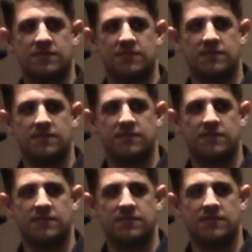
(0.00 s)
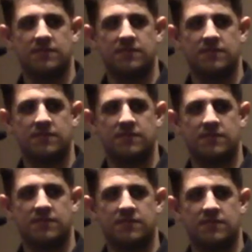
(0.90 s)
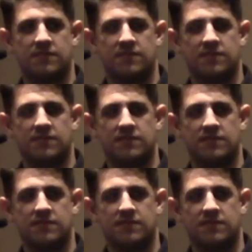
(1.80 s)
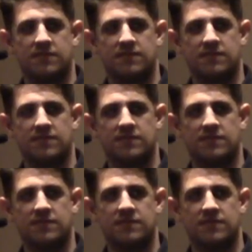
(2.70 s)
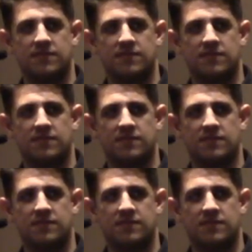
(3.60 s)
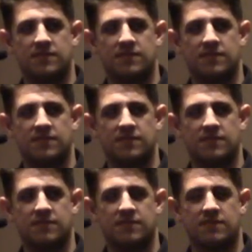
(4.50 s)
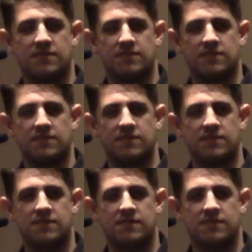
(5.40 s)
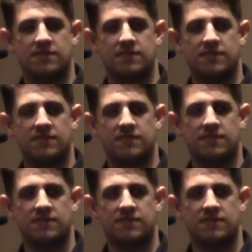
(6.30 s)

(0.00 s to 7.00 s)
No words are spoken by the person on screen.